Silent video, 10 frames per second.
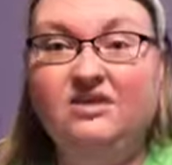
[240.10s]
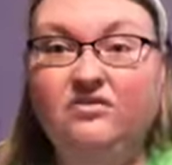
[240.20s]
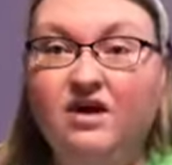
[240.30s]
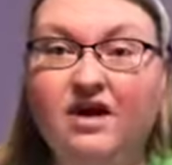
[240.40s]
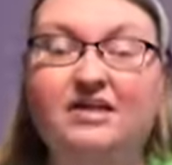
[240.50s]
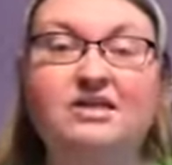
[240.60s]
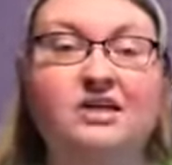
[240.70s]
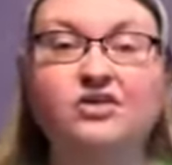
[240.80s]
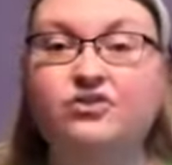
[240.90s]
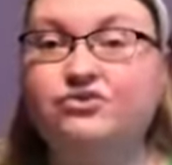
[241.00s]
you've got,
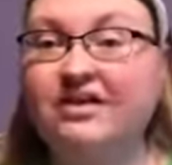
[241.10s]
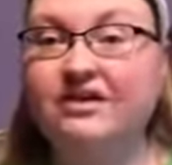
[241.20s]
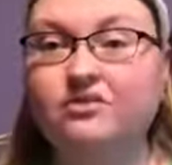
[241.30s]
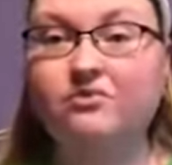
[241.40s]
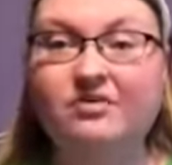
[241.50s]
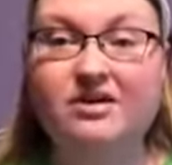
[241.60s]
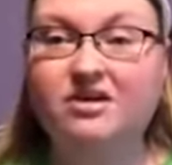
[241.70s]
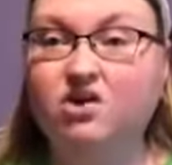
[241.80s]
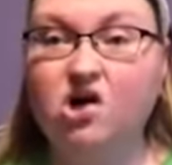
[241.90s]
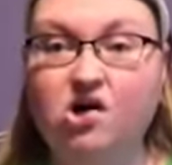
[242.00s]
string, ribbon,
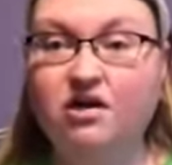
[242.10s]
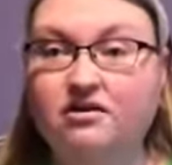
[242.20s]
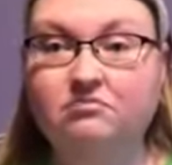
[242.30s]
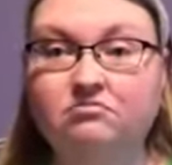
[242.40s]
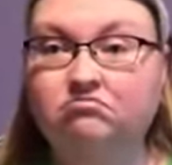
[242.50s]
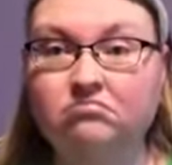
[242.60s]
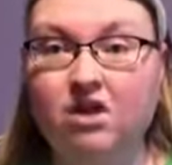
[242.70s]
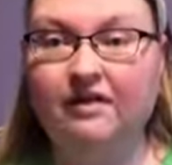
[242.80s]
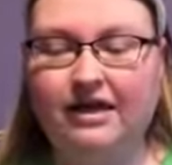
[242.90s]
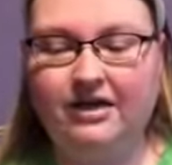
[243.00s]
yarn,
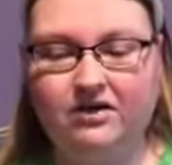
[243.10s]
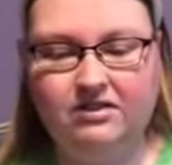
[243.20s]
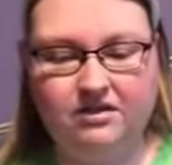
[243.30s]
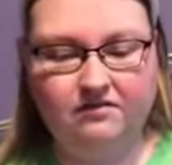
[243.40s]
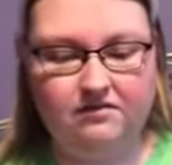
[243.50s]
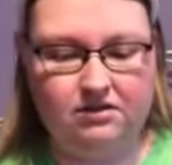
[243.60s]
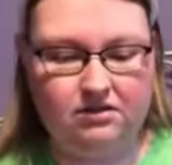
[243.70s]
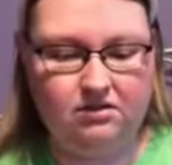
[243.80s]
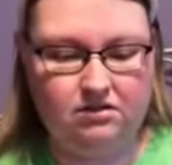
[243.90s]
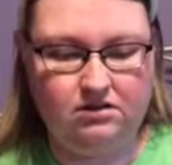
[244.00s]
all that kind of good stuff, as
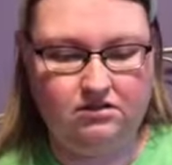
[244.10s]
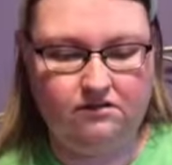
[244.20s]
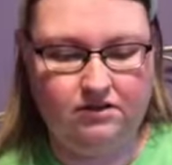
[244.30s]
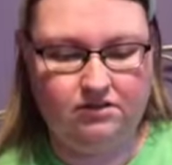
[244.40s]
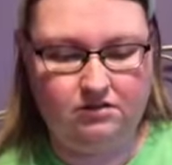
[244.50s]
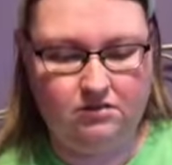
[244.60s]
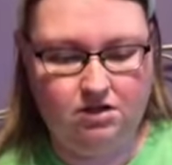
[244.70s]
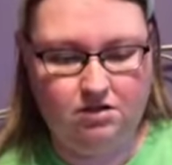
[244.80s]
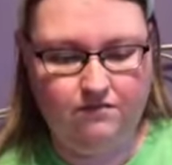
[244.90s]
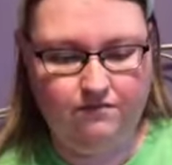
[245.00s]
long as it'll fit through
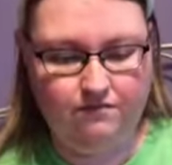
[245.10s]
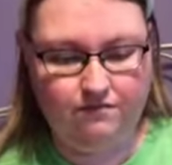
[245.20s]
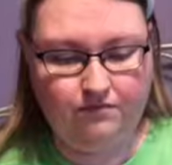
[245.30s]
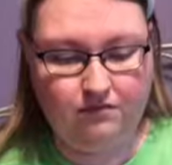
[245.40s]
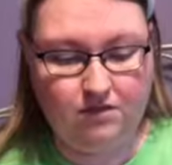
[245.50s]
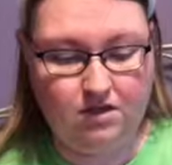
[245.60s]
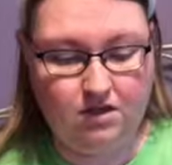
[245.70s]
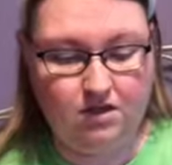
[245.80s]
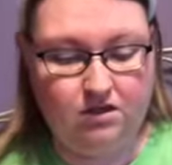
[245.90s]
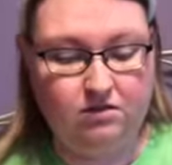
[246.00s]
there.
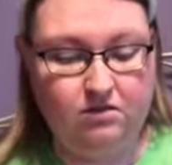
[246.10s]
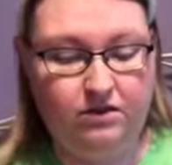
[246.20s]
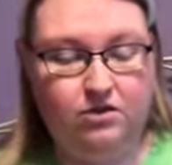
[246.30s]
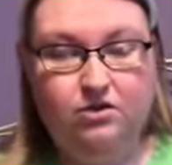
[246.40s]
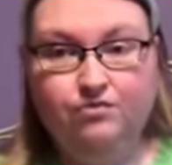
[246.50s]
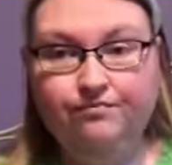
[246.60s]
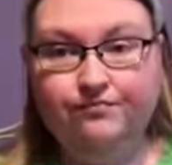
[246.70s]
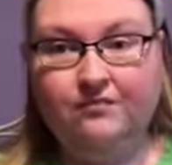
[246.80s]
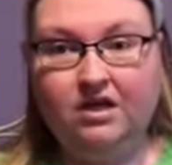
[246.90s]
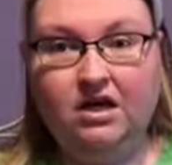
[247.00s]
So what you're going to do
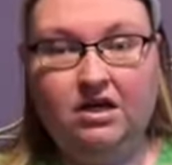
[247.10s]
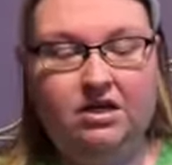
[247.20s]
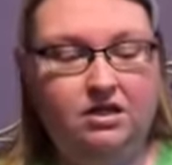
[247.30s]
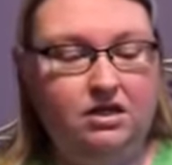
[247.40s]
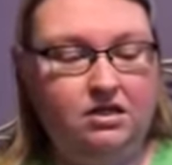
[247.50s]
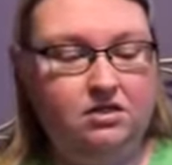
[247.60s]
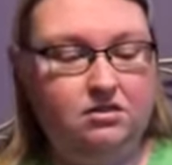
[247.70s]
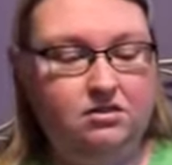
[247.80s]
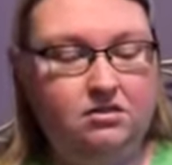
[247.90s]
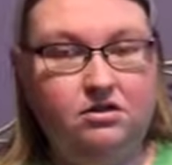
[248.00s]

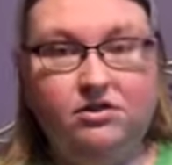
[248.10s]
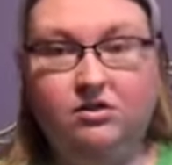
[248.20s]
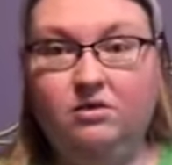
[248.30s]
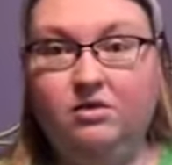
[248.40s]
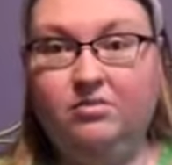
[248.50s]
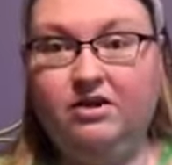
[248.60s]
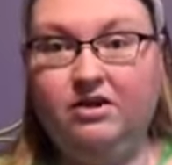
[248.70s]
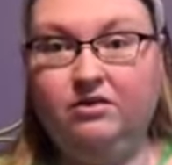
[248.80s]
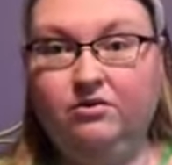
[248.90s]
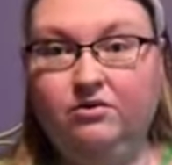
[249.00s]
is you're going to want to put
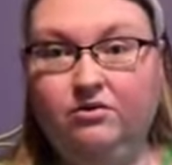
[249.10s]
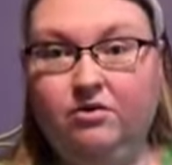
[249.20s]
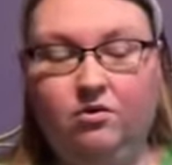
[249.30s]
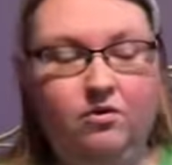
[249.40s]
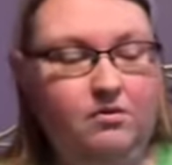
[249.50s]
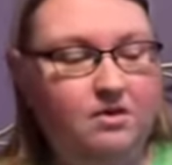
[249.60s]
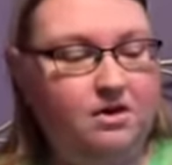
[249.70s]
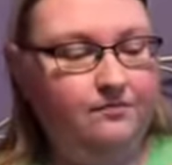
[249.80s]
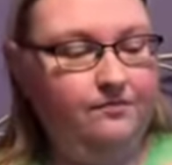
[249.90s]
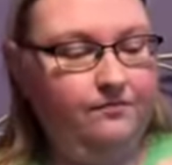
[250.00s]
it through the hole in the
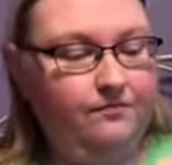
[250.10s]
bottom.